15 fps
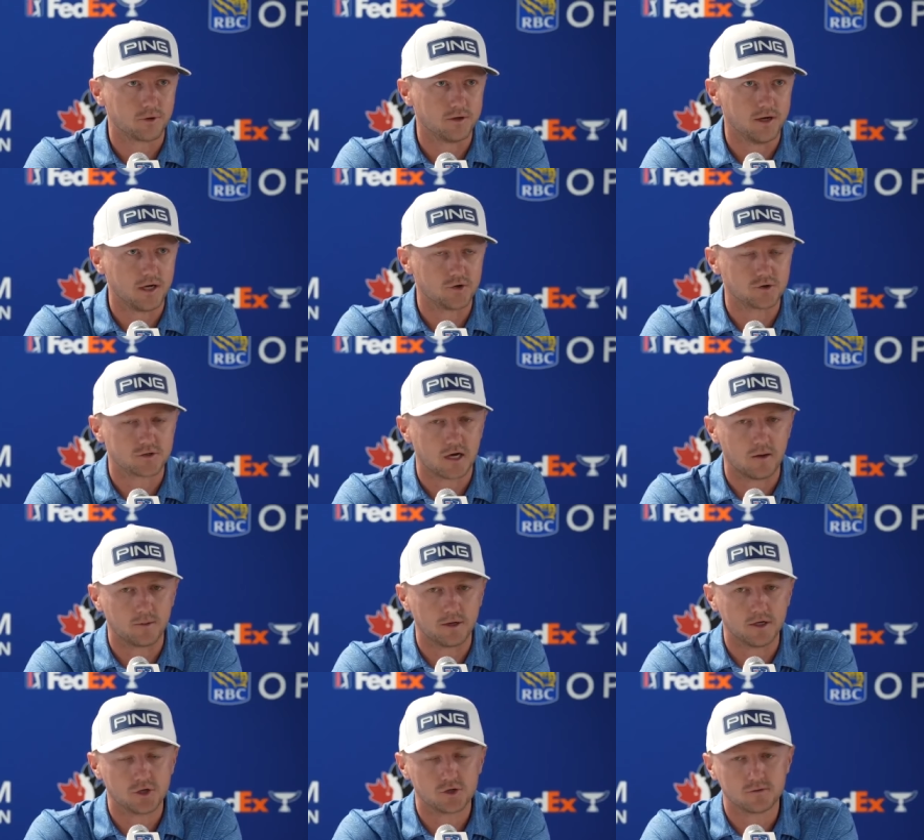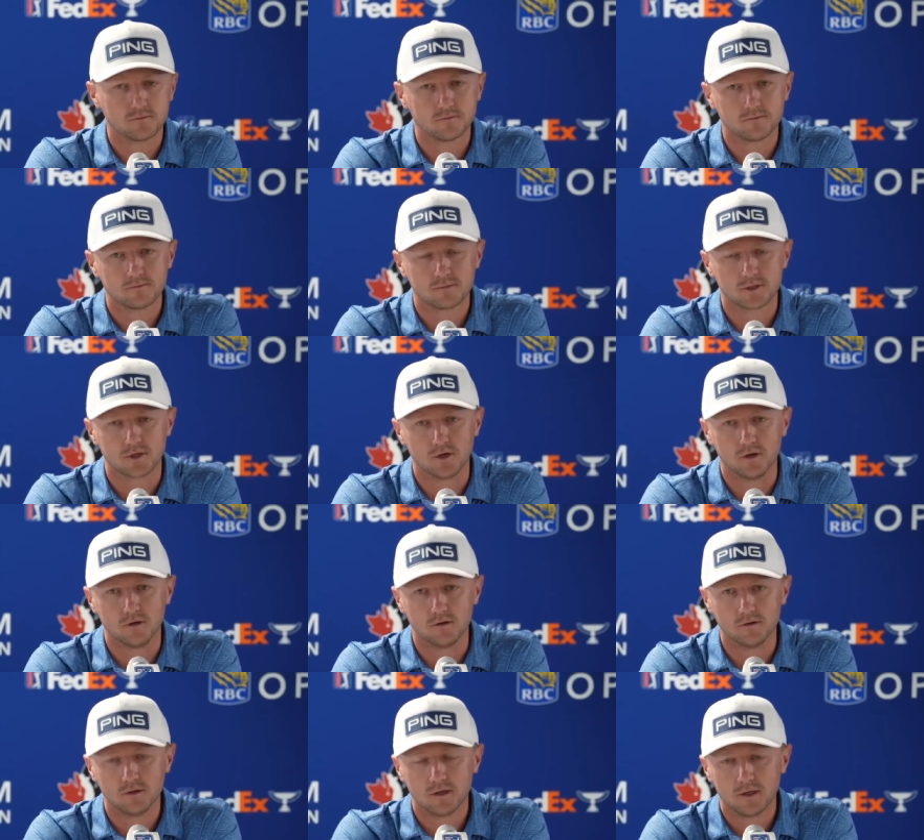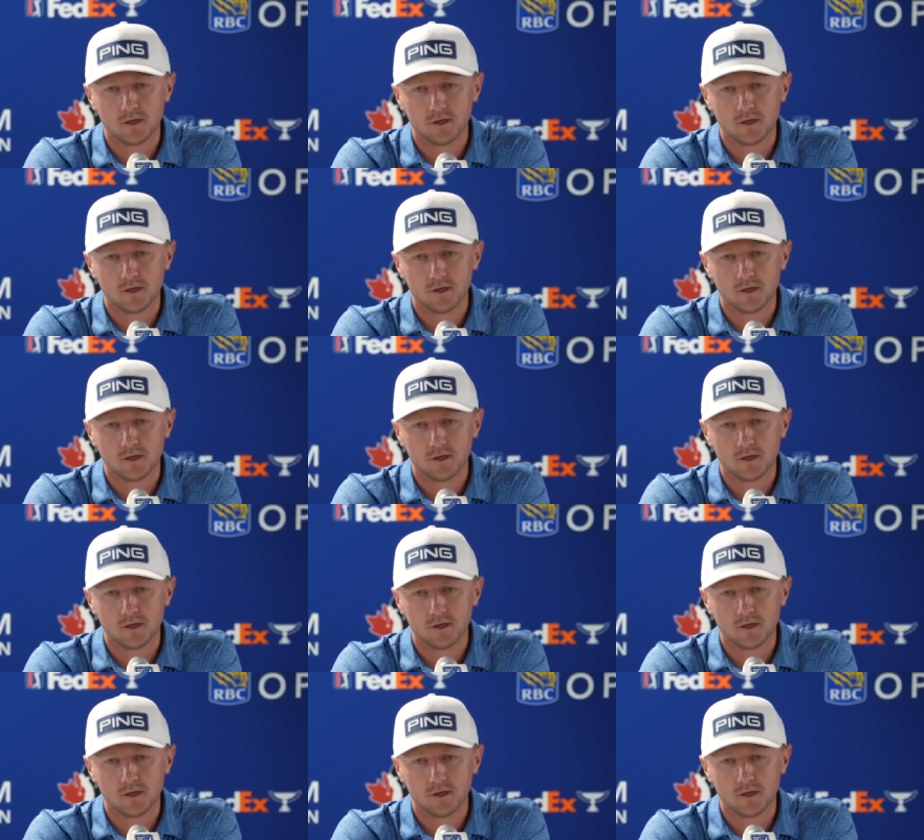dangerous combination. So